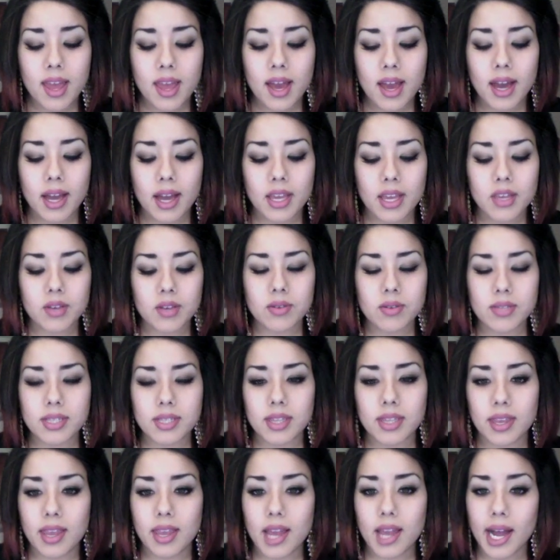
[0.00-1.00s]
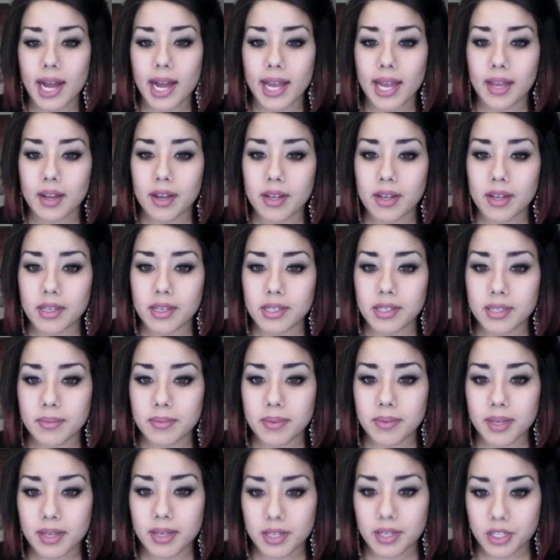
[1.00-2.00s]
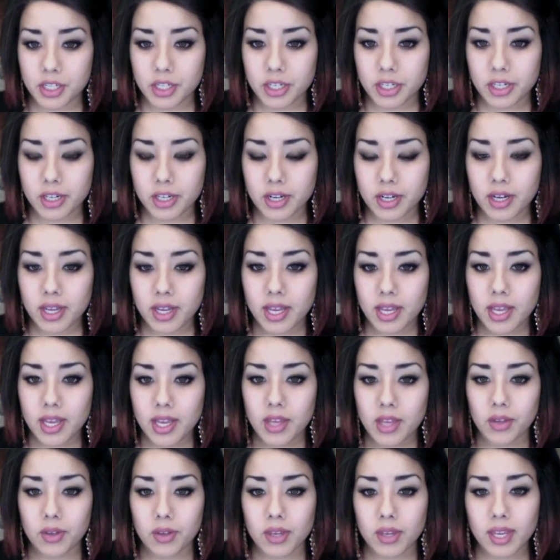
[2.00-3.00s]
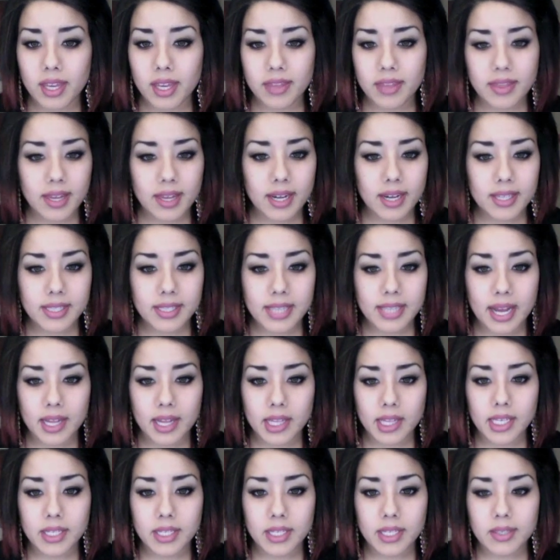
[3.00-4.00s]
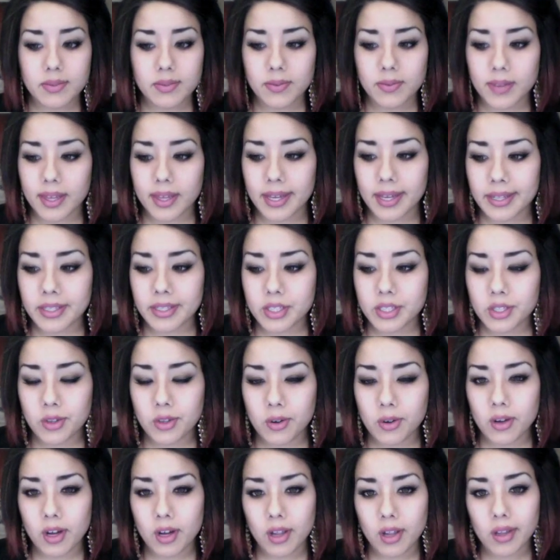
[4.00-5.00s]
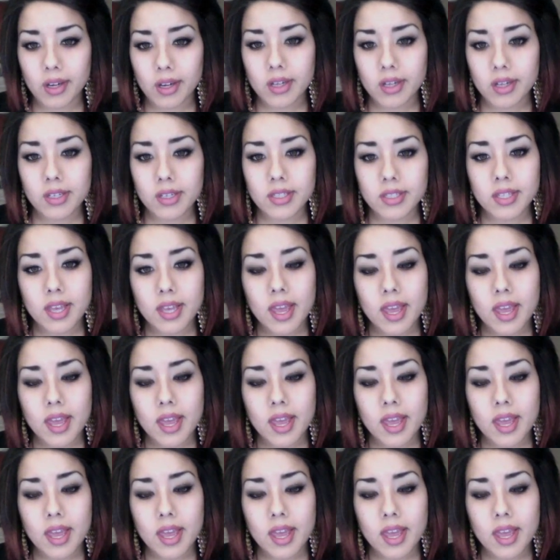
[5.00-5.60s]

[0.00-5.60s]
I use the Ion Deep Conditioner. You can get that at Sally's for like $2.